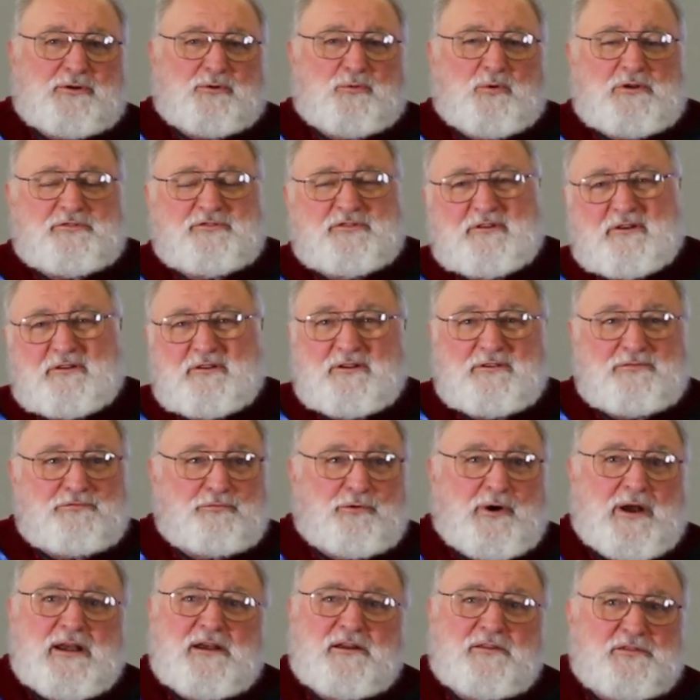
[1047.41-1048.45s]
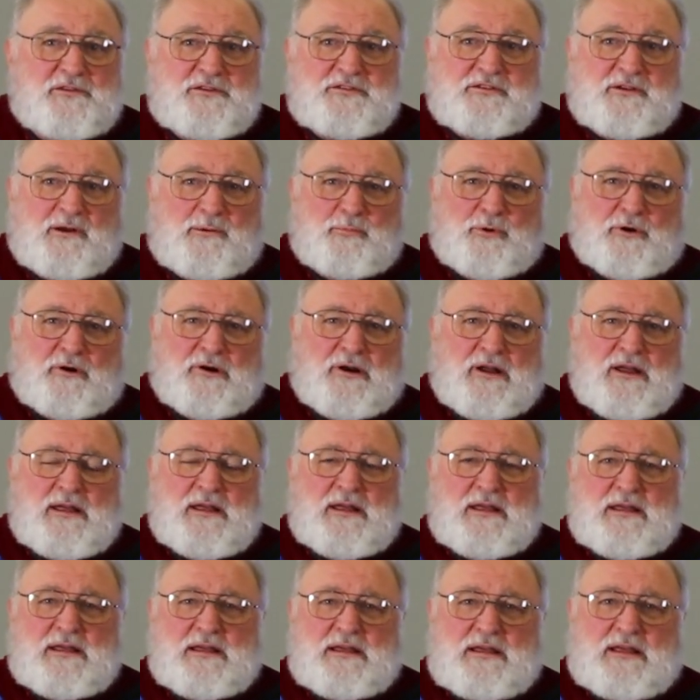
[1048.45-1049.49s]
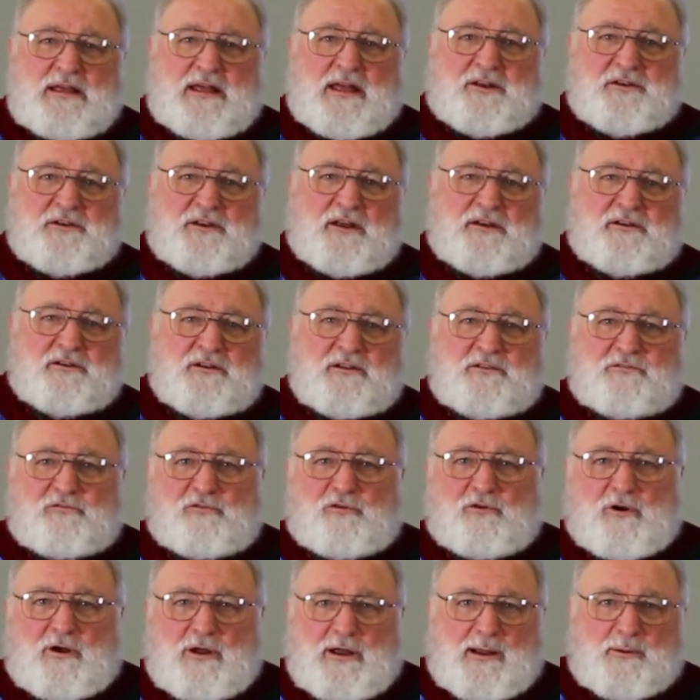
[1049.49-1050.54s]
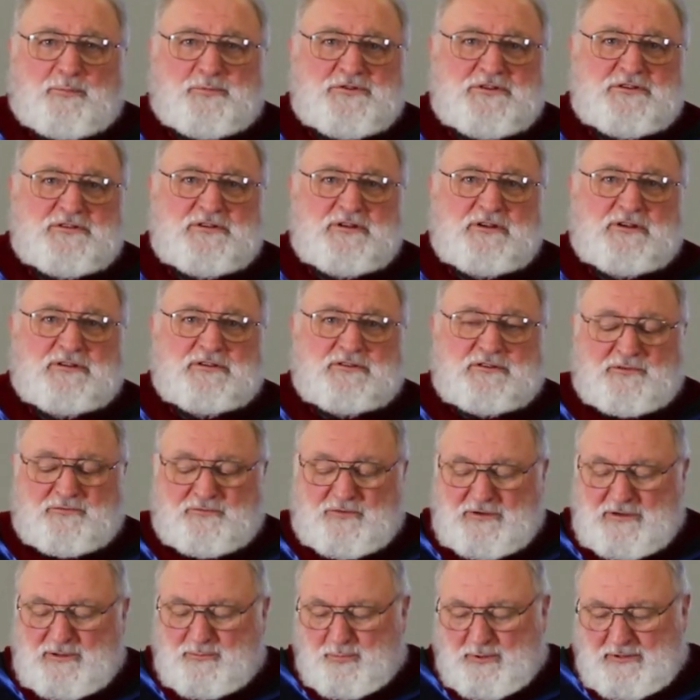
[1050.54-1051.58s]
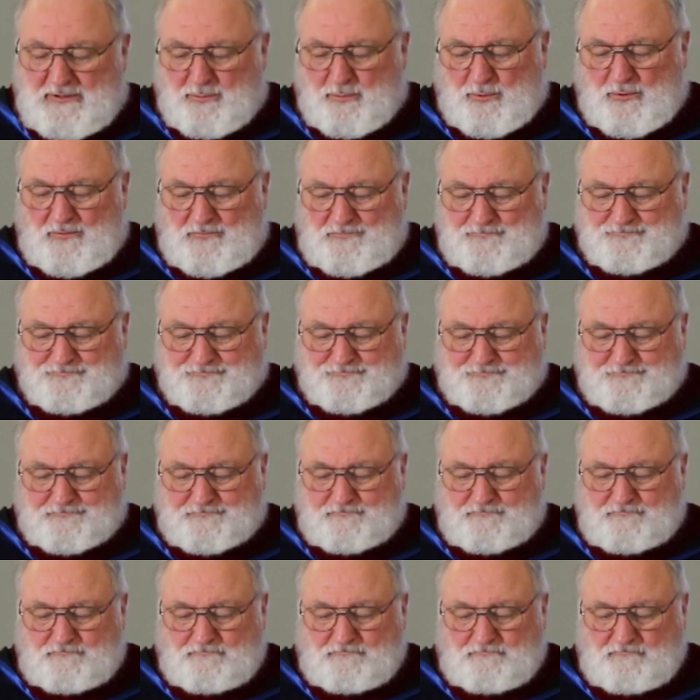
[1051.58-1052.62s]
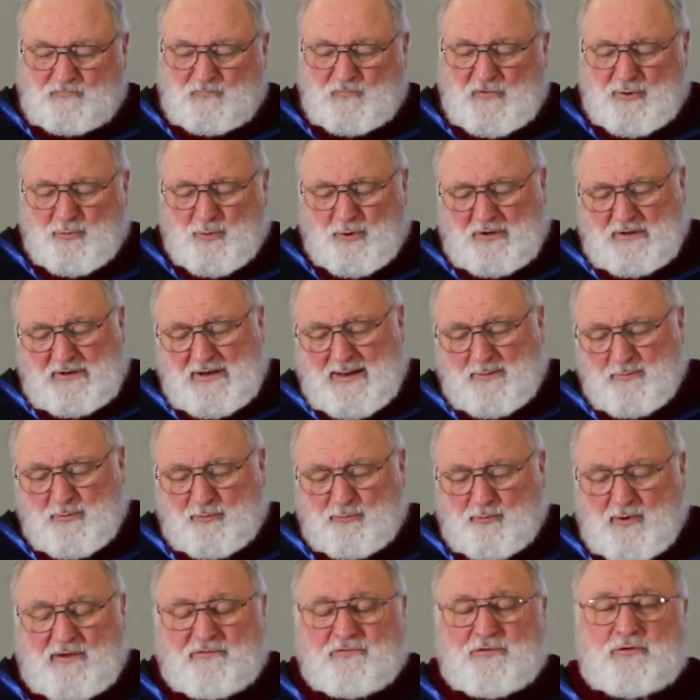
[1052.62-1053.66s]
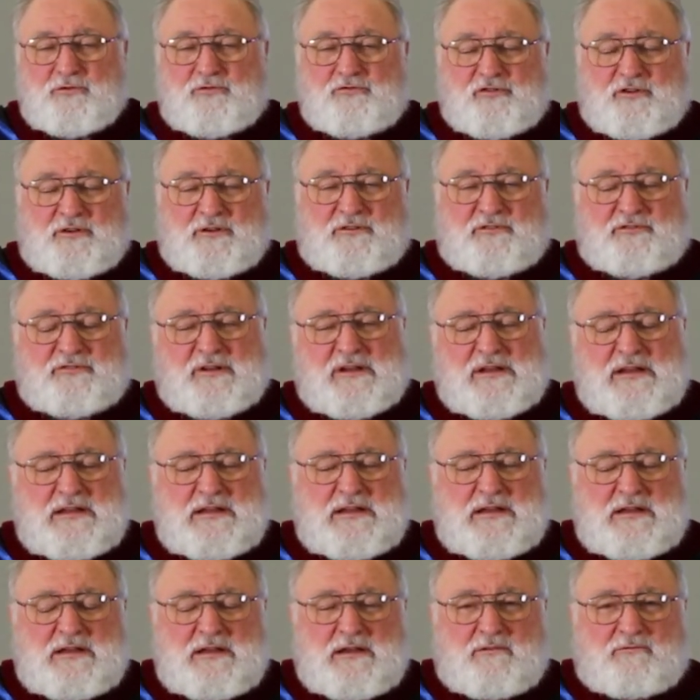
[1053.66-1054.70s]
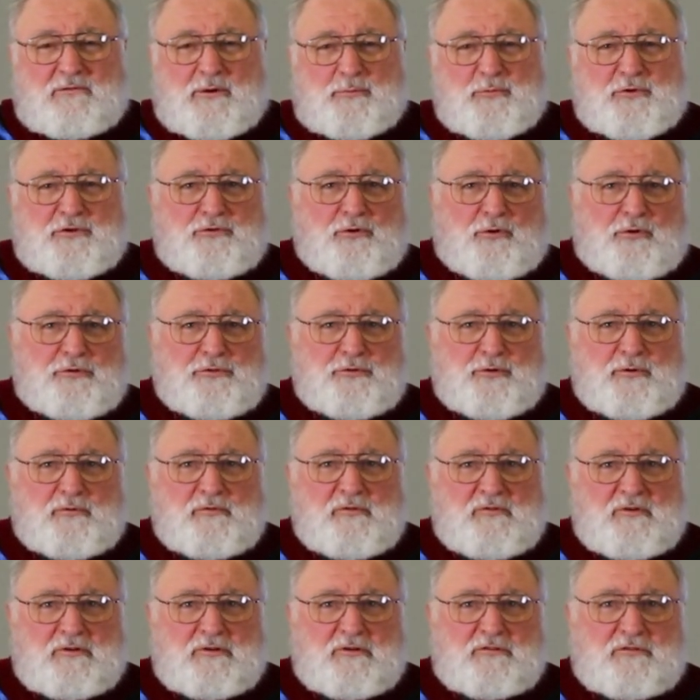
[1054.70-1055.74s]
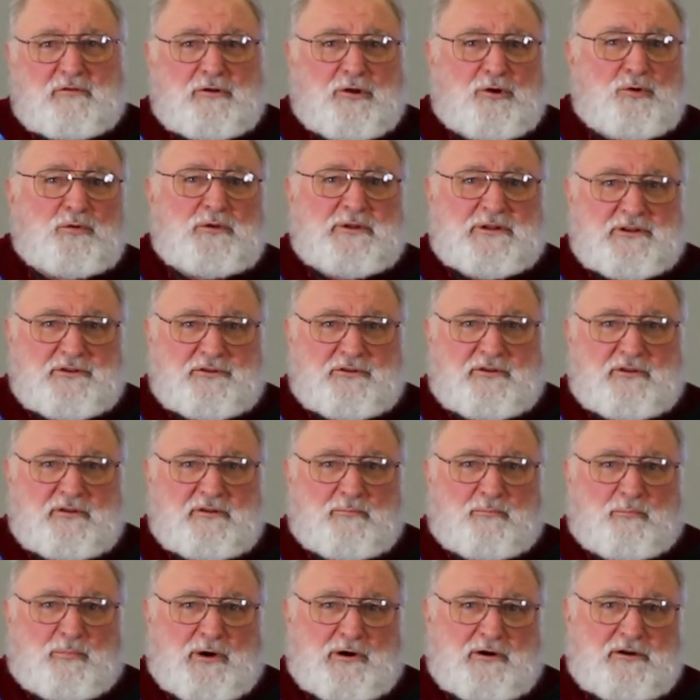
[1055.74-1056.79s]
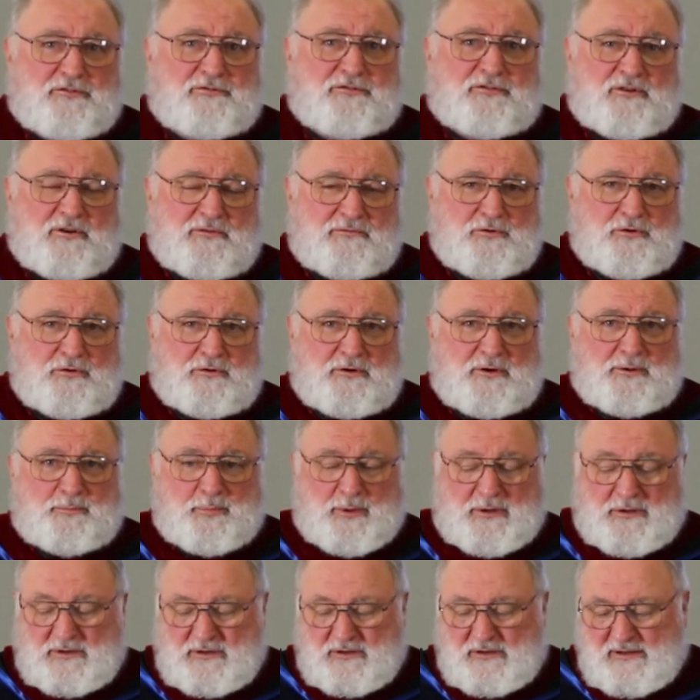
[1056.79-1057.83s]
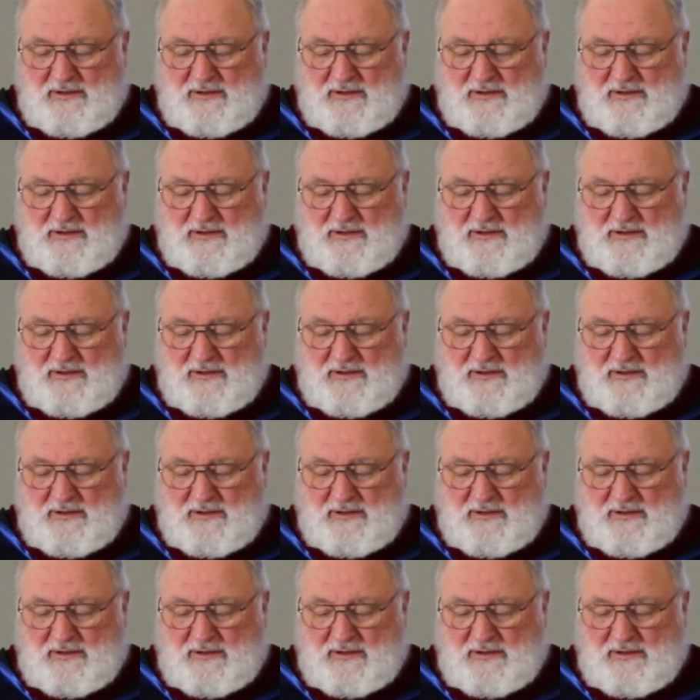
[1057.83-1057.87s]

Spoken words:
There wasn't enough rain in the summer and not enough crops to feed people. There were climate refugees from the northern lowland parts of Europe.